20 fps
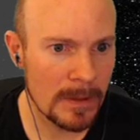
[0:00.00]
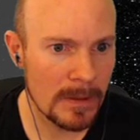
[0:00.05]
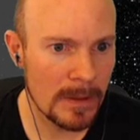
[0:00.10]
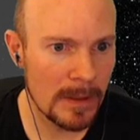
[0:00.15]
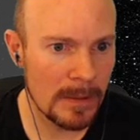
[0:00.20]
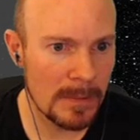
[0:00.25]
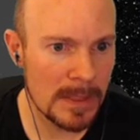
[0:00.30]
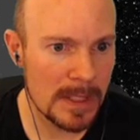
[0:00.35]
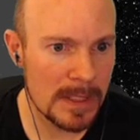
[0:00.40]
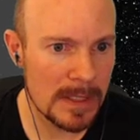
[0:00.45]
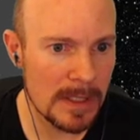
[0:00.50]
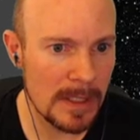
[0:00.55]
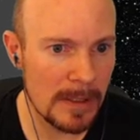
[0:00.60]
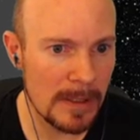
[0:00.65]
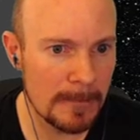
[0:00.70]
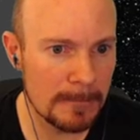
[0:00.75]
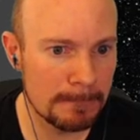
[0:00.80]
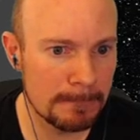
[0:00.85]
Let me see.